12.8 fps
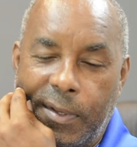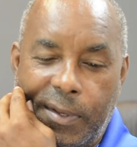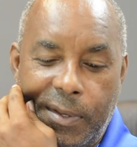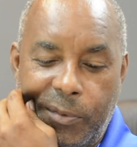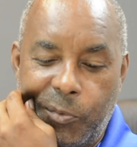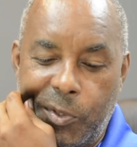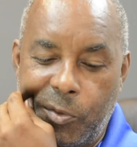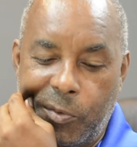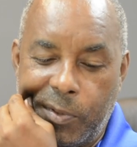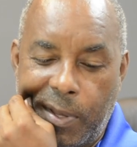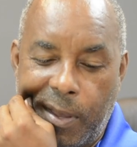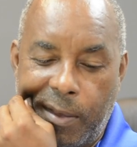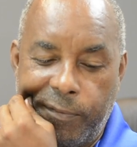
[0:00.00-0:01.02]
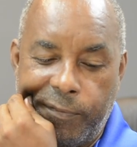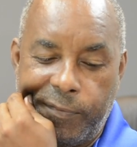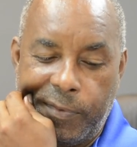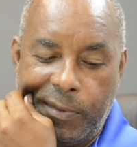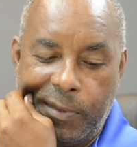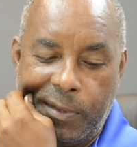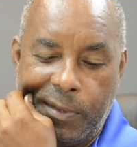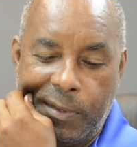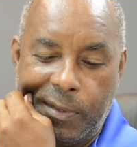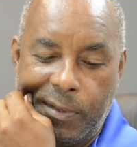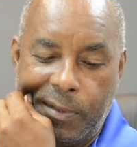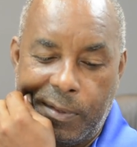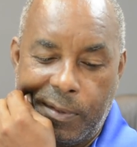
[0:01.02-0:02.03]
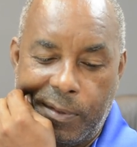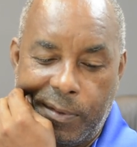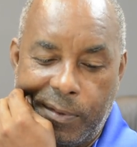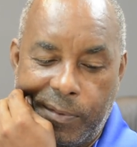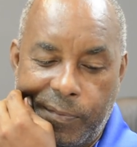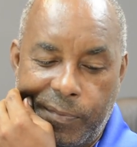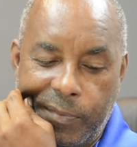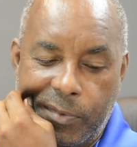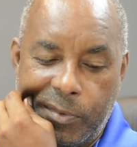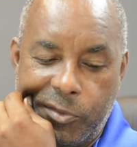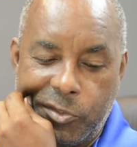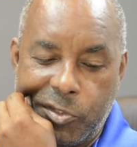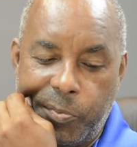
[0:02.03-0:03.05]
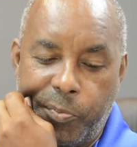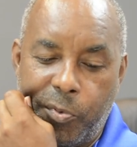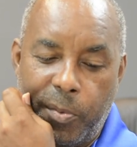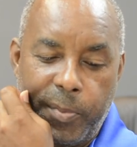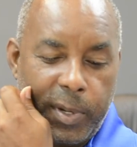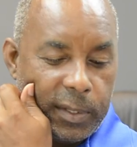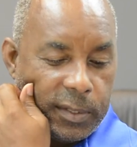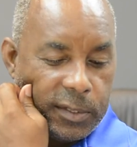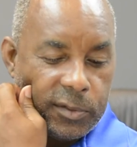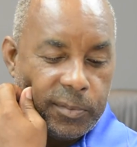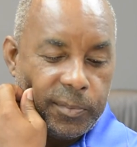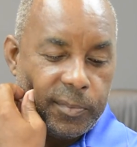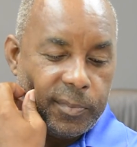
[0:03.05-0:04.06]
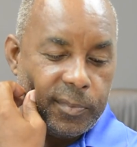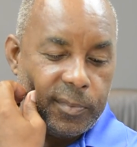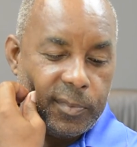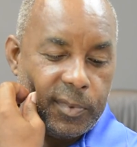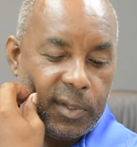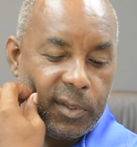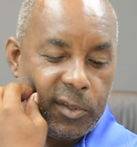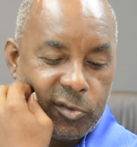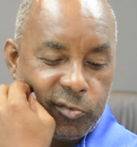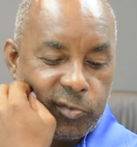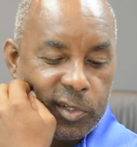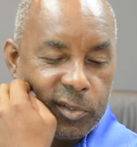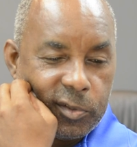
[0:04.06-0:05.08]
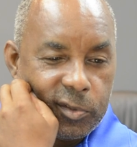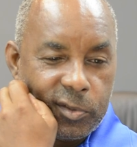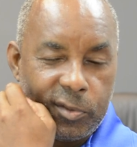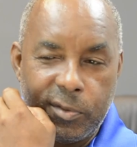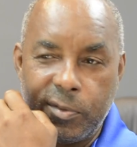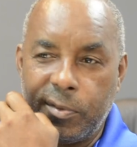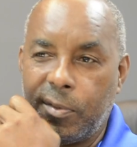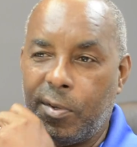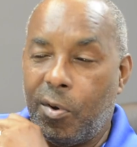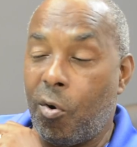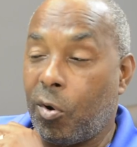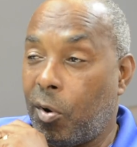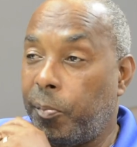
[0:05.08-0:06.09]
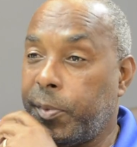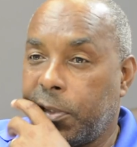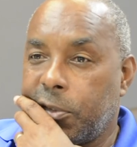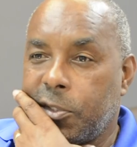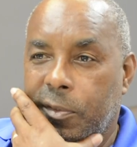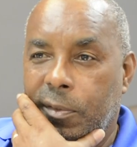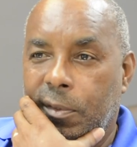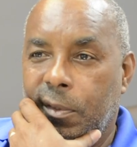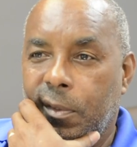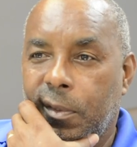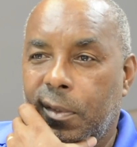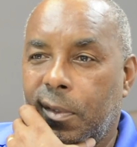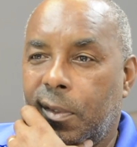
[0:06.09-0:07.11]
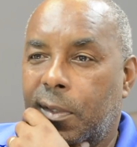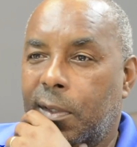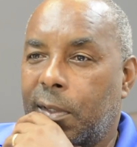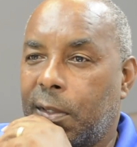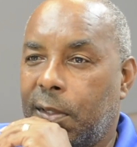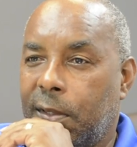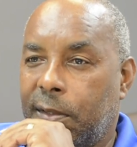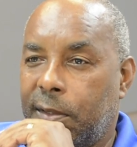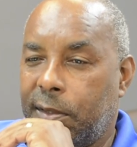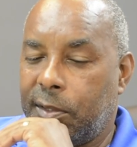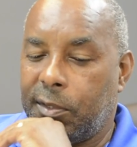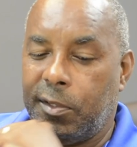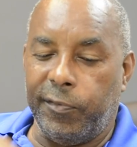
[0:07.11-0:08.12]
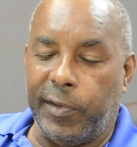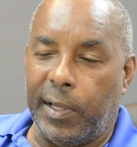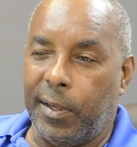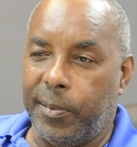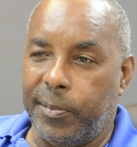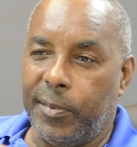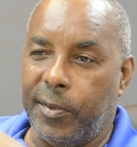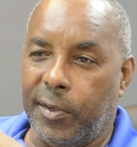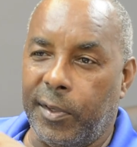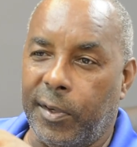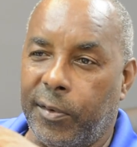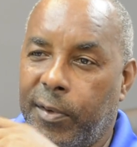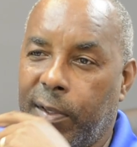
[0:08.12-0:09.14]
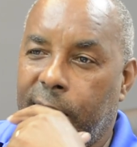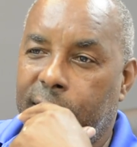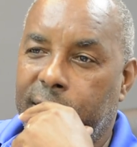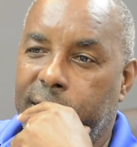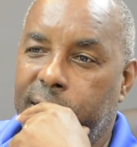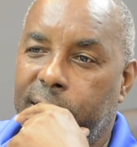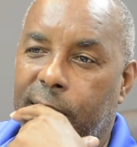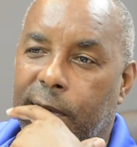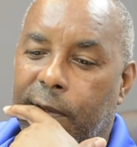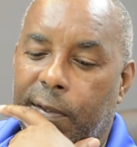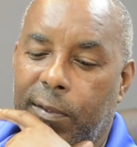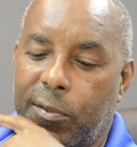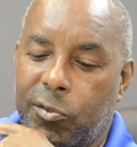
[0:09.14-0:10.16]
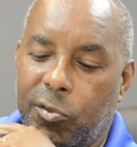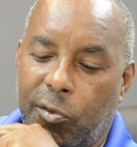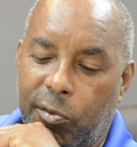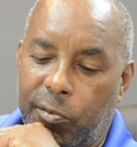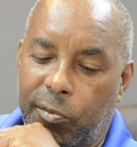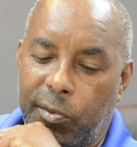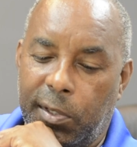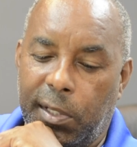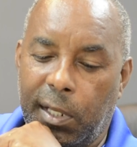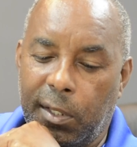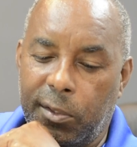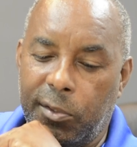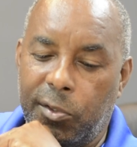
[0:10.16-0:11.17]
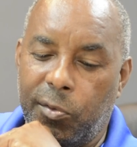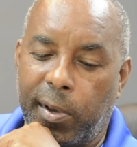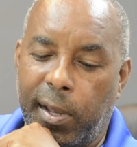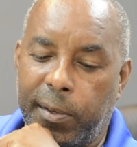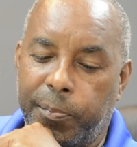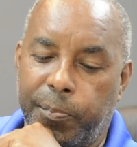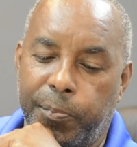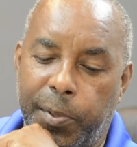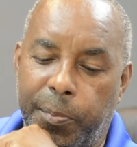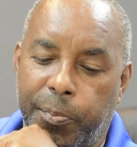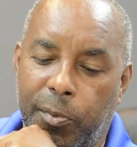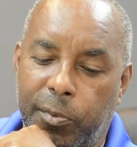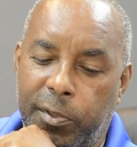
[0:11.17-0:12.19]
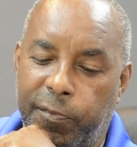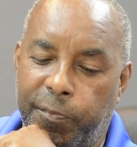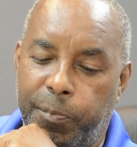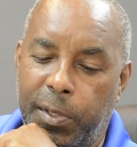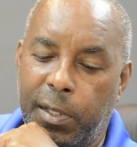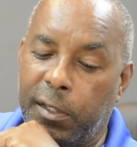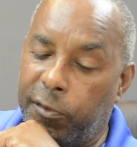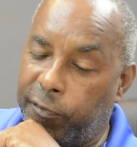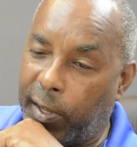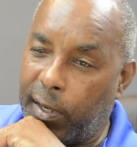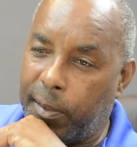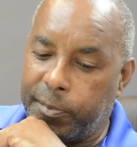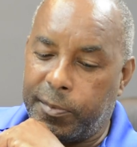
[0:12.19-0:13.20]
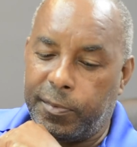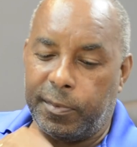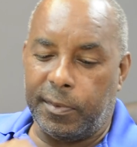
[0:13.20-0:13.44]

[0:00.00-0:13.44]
And we don't have the support mechanism in this region to, or competition to develop our young cricketers. So in England, you had people being developed